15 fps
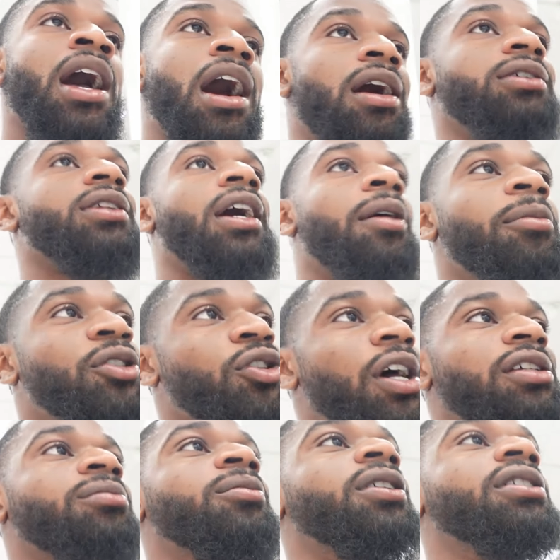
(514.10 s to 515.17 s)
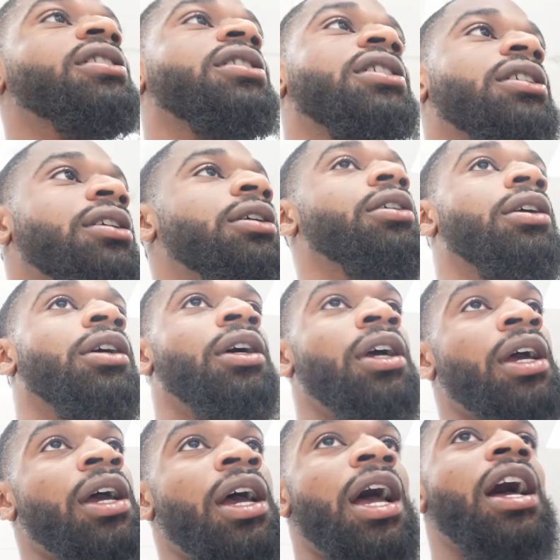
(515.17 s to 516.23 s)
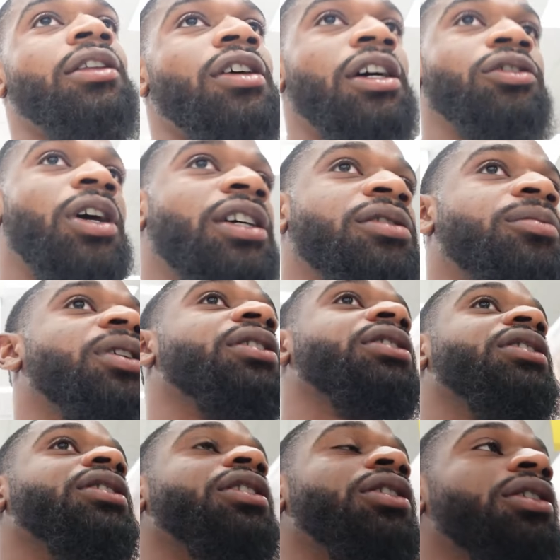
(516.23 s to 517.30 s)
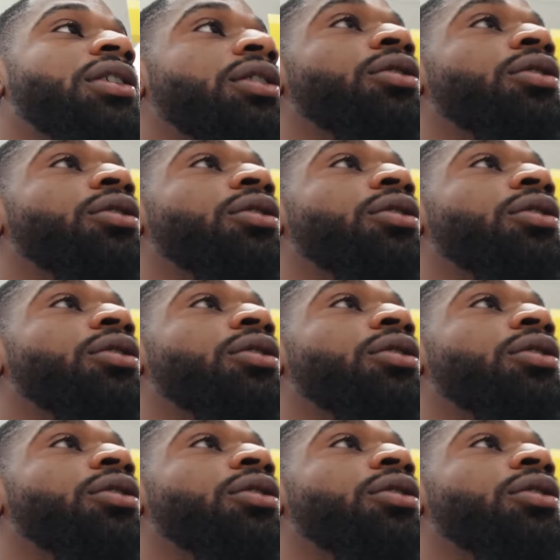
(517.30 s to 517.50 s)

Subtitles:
I was like, I'm gonna try some other shit. After I try some other shit,